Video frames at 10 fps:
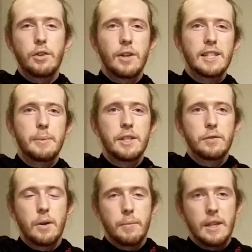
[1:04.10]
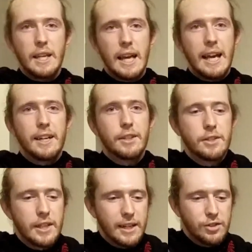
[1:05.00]
the recipes from the hanger
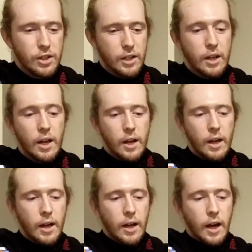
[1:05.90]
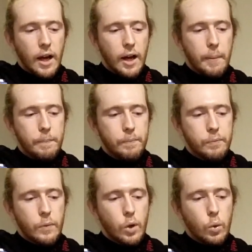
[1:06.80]
section
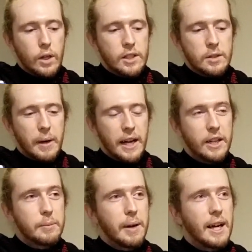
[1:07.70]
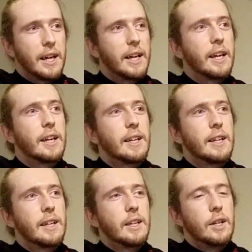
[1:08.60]
were inspired by,
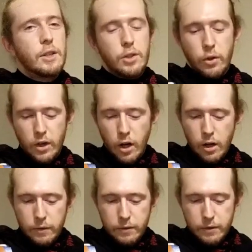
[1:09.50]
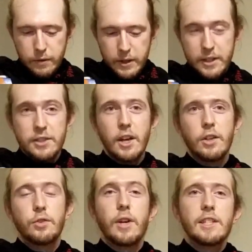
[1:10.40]
so they're all very
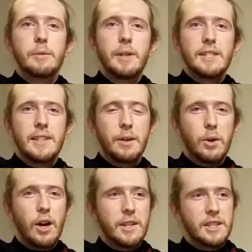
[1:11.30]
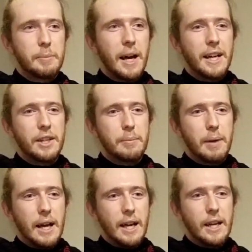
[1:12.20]
southern recipes. They were all inspired
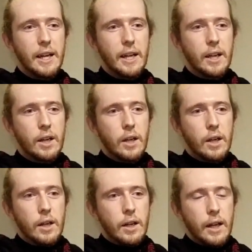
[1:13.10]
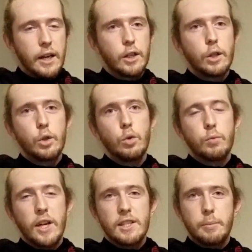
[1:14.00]
by heirloom
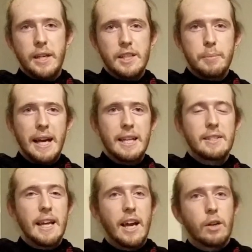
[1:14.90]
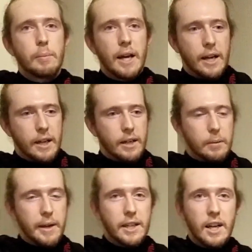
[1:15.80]
recipes passed down by
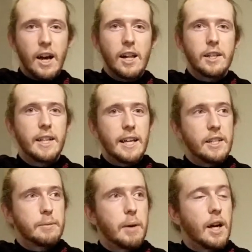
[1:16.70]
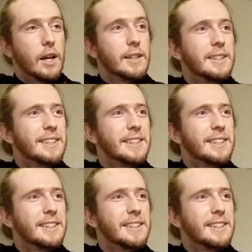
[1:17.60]
Amanda Holliday's ma.